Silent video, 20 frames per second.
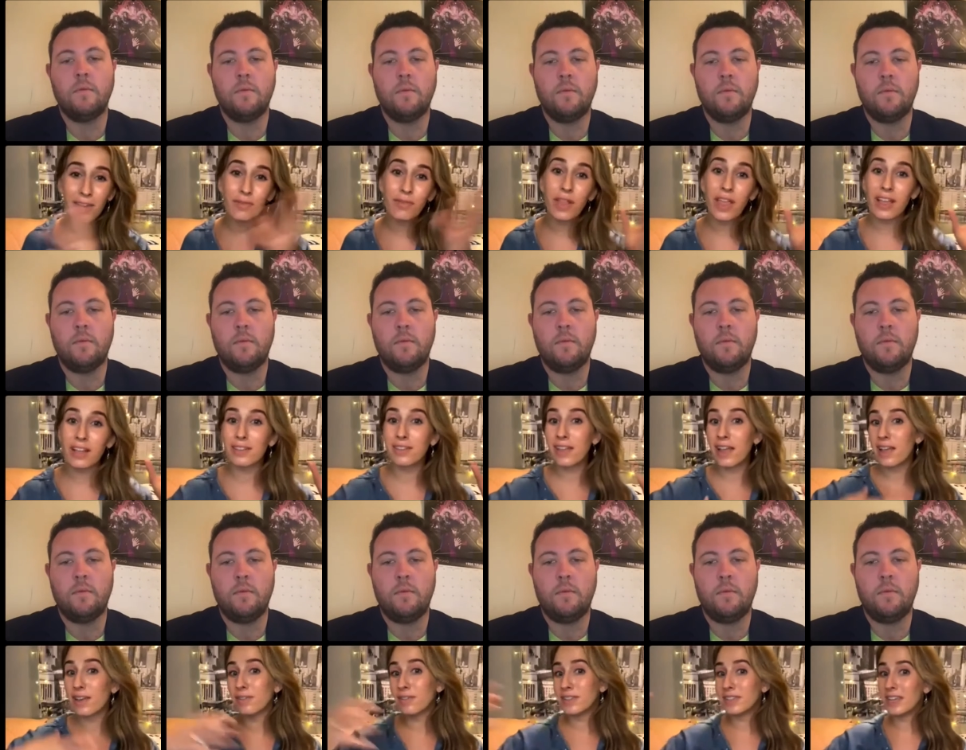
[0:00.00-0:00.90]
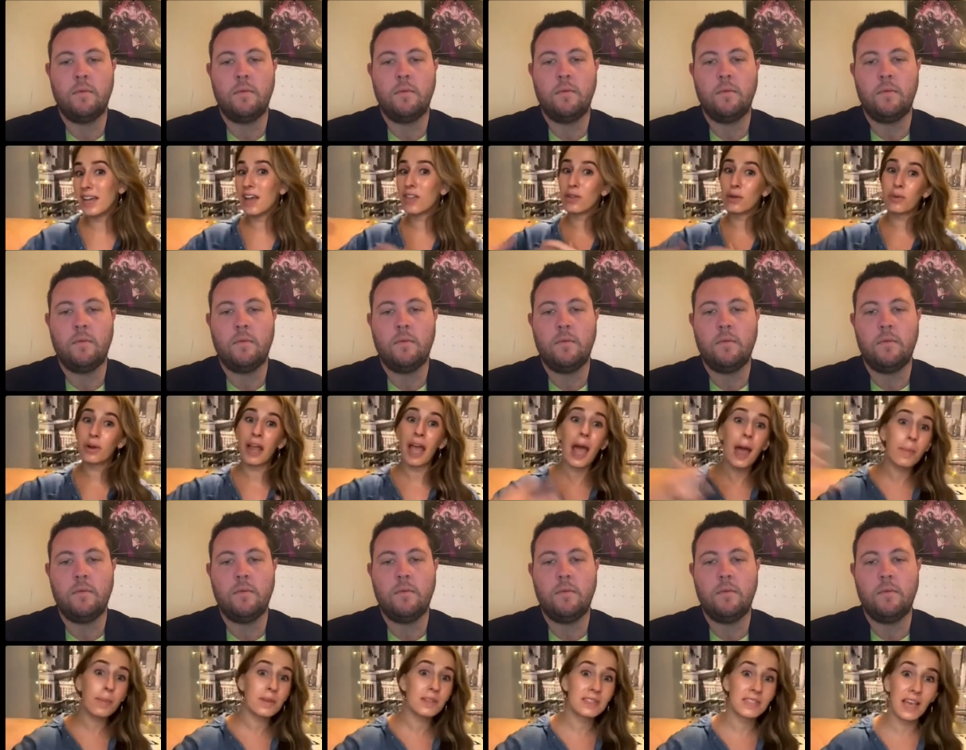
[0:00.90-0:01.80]
Speaker 1: of like life and death or what
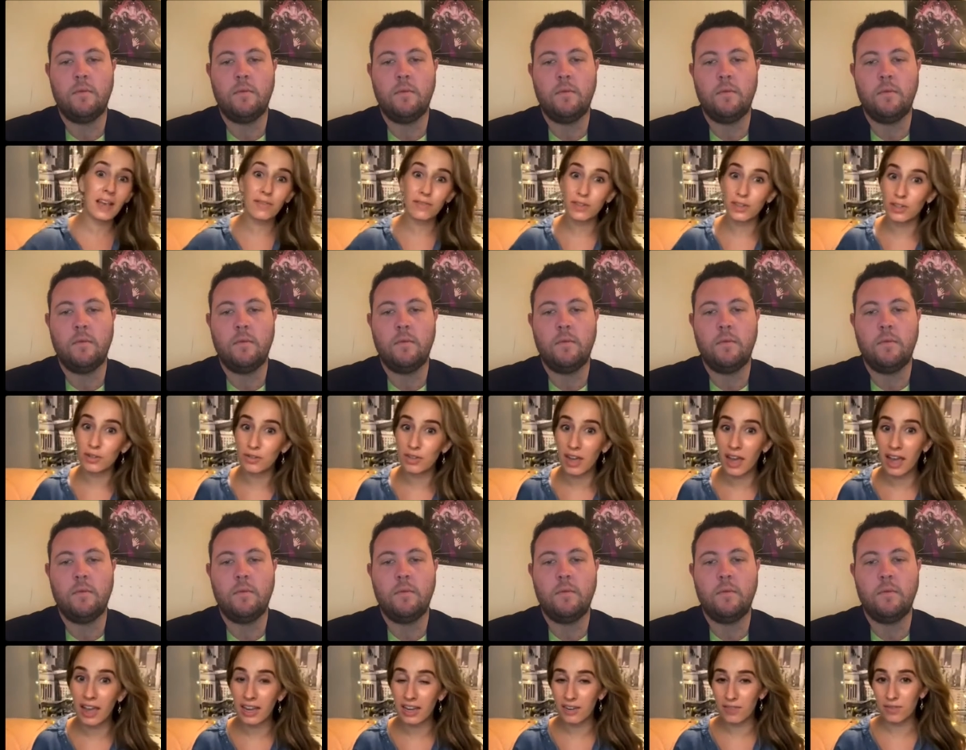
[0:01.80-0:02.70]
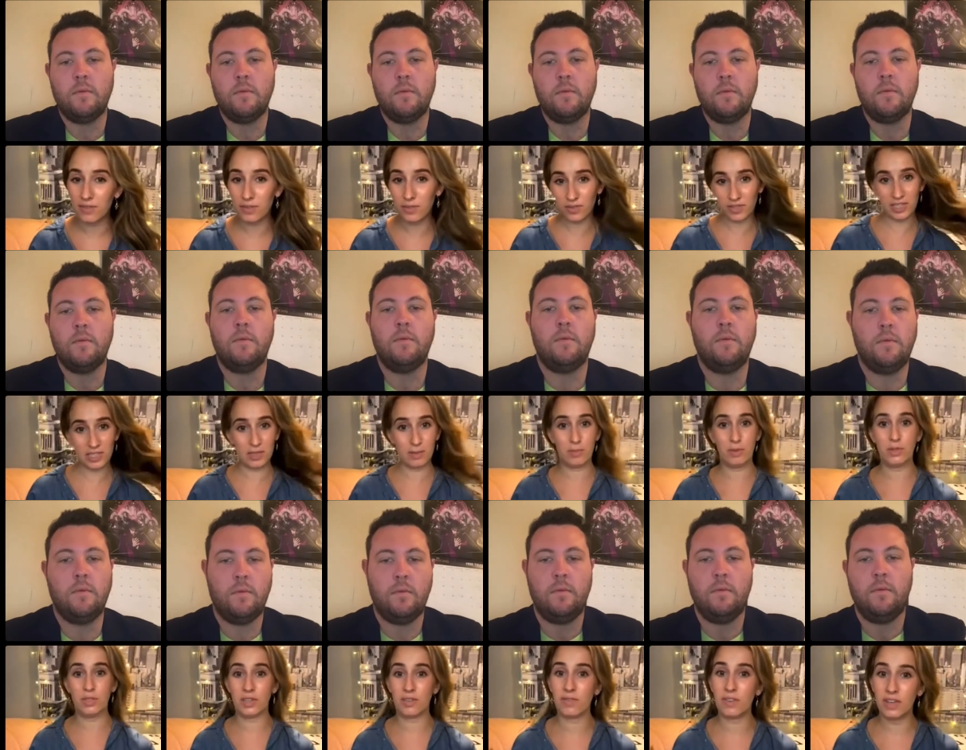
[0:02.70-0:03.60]
happens after you die and if you've seen the
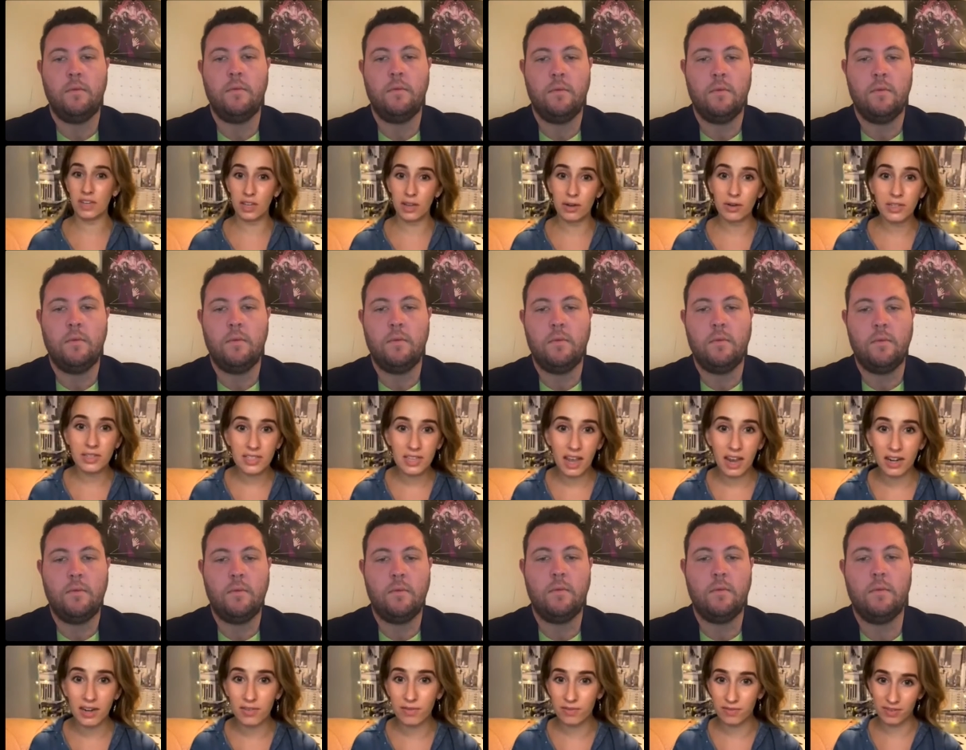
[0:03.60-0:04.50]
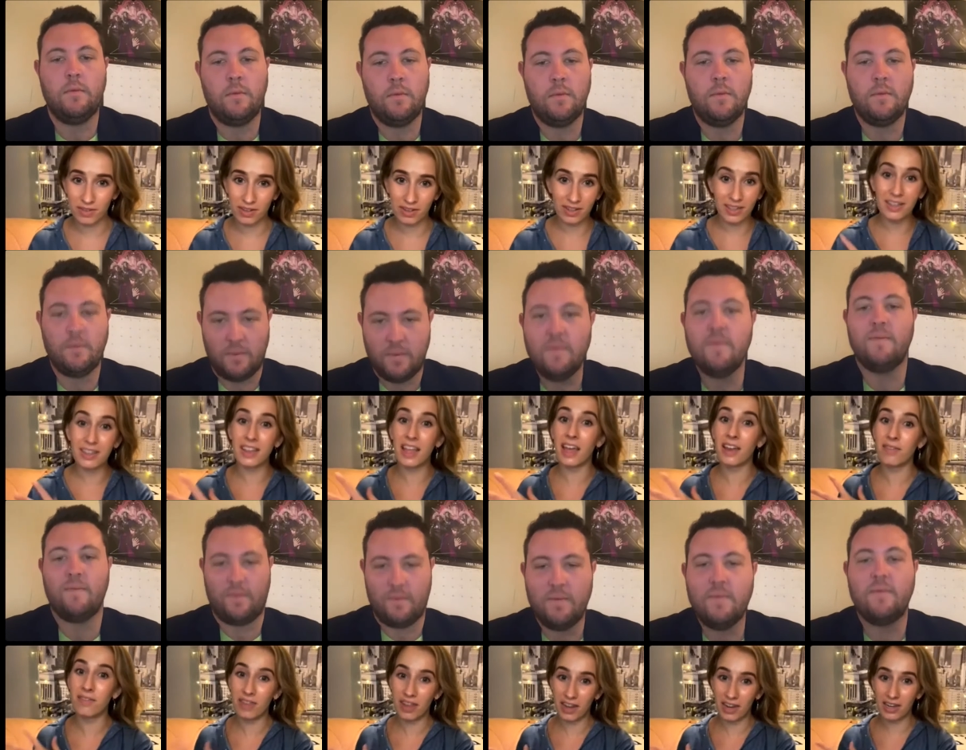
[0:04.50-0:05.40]
music video it's kind of in that
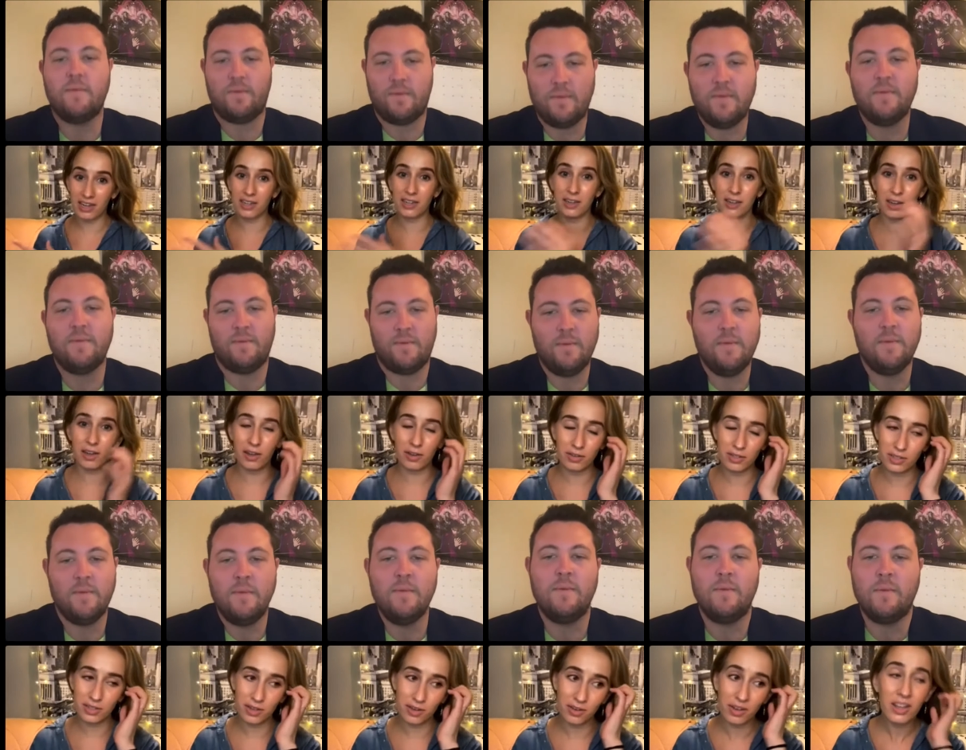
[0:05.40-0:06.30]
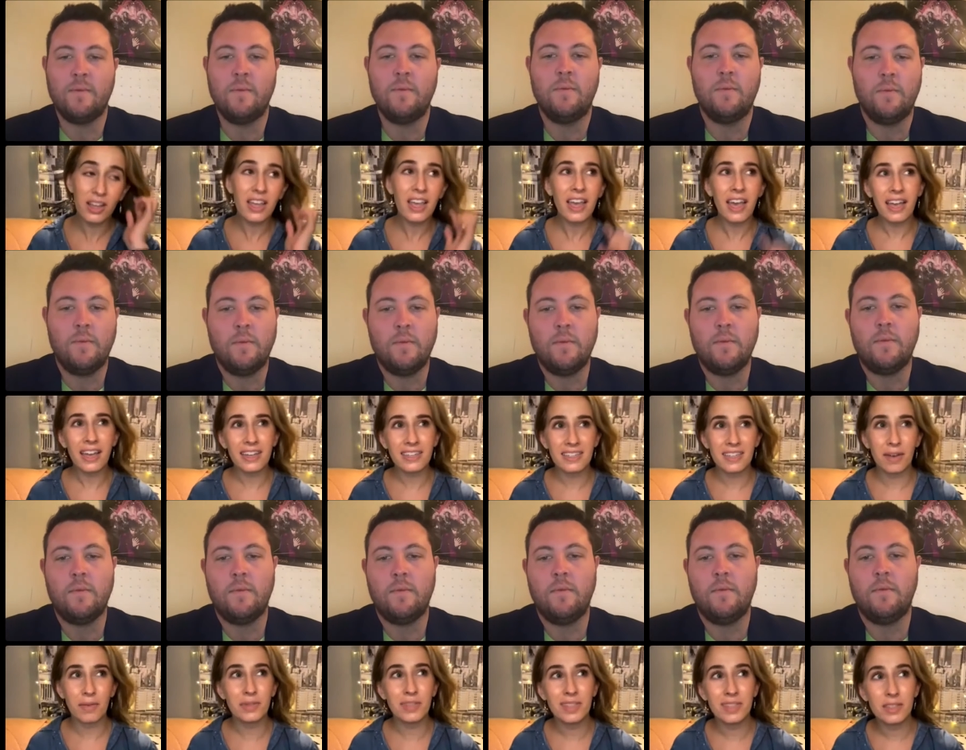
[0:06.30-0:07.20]
vein you know so i guess
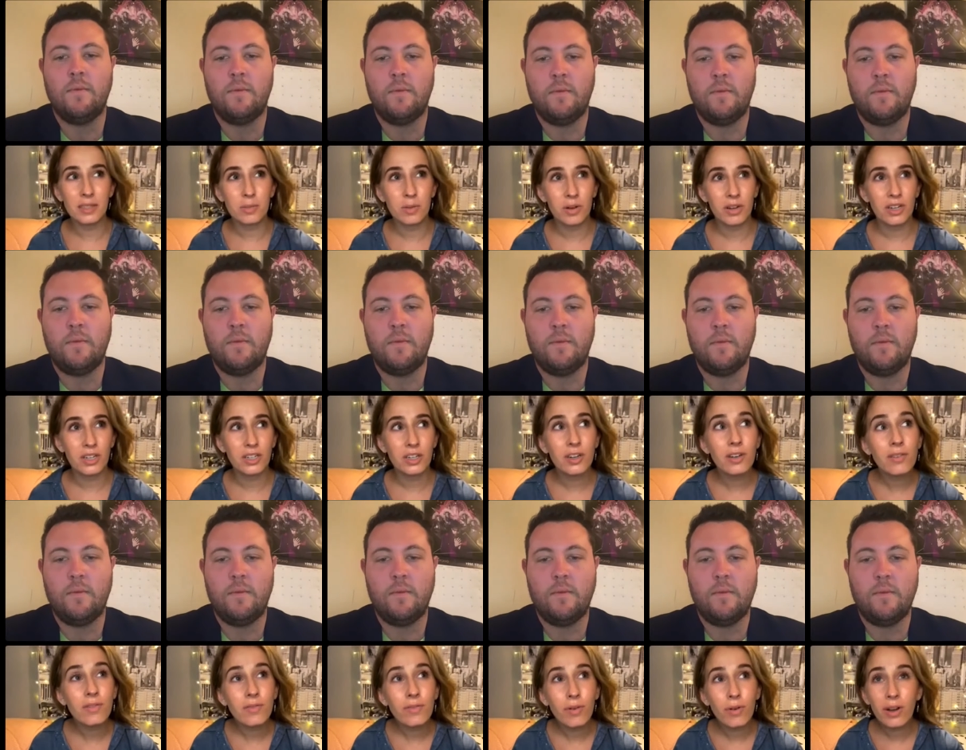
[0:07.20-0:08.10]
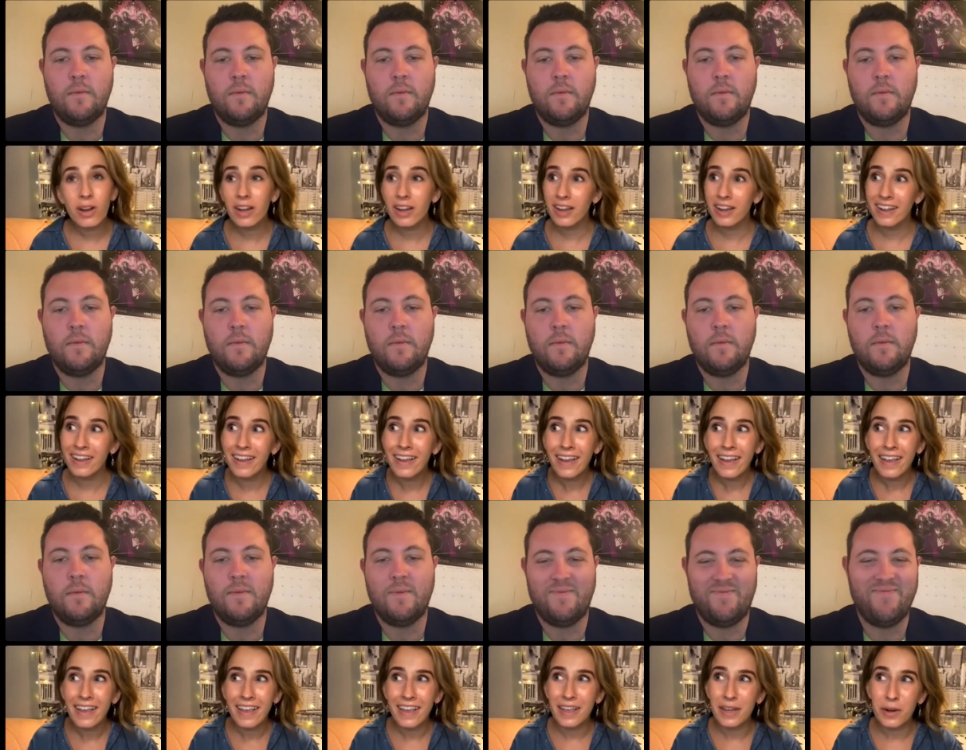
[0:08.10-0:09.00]
that was the inspiration for it
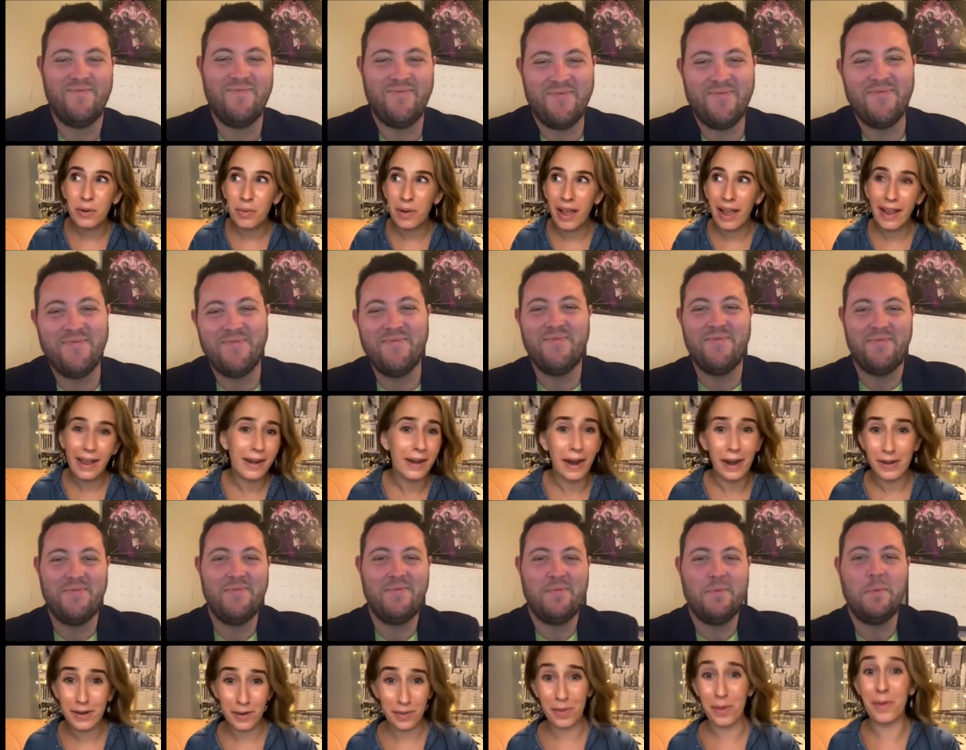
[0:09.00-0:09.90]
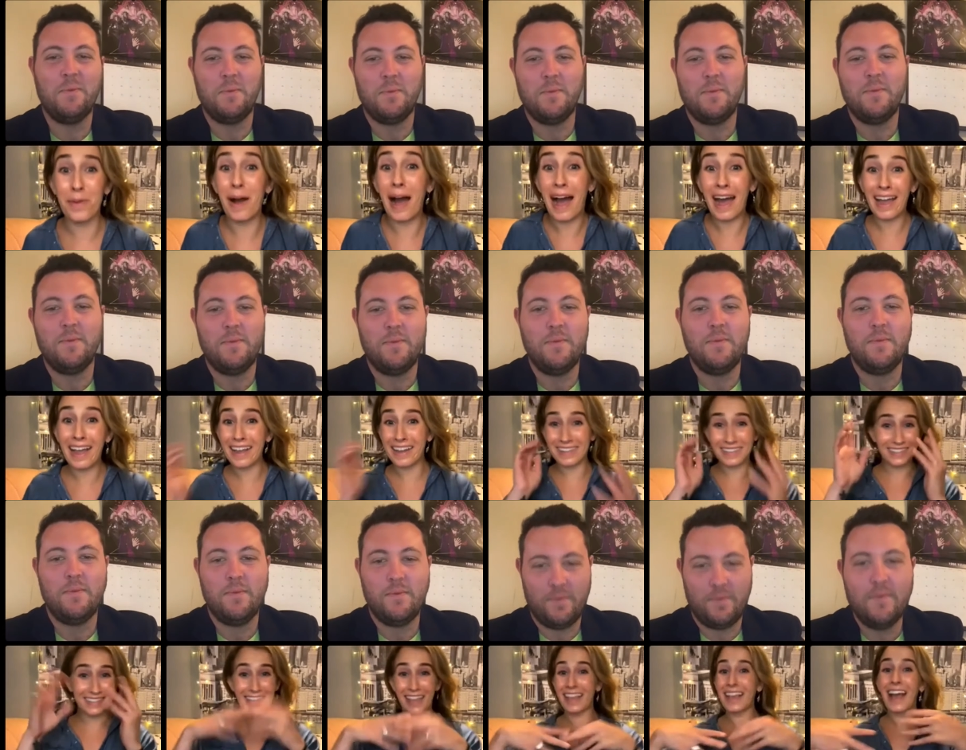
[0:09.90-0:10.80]
in a way and i don't know why it
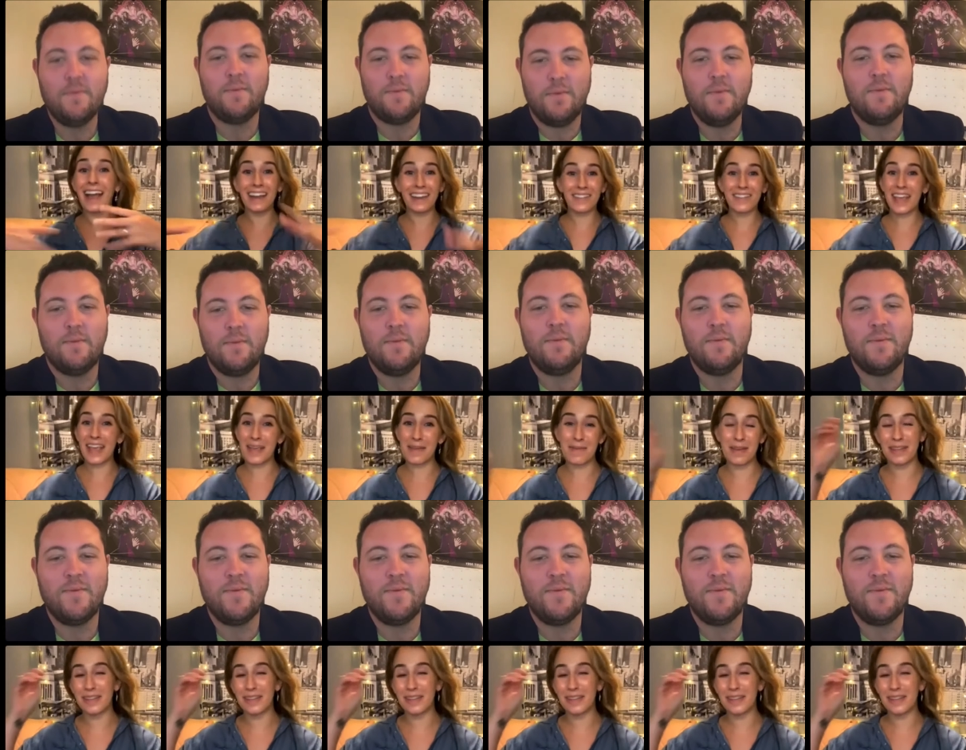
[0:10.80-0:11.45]
just like kind of came